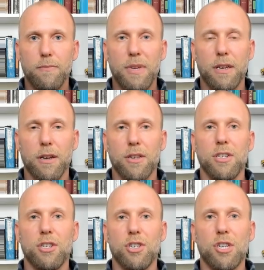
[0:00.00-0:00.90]
because
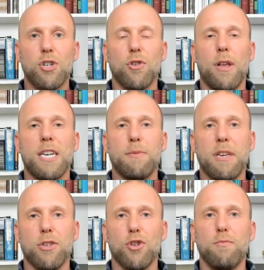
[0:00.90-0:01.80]
it's decentralized
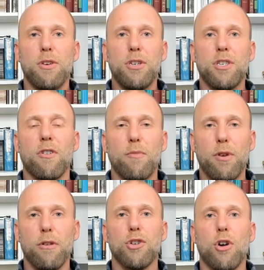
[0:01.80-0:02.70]
because there's millions of
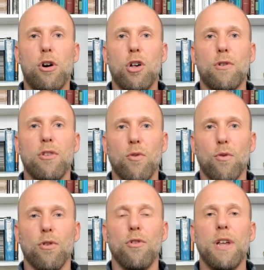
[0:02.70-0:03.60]
computers all around the
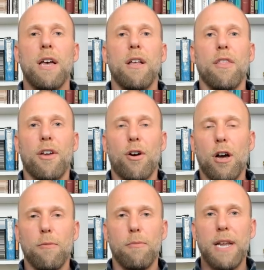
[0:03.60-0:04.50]
world that are
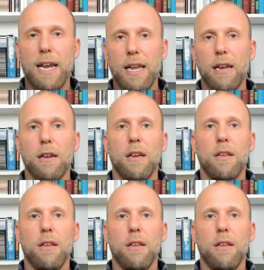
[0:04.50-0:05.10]
updating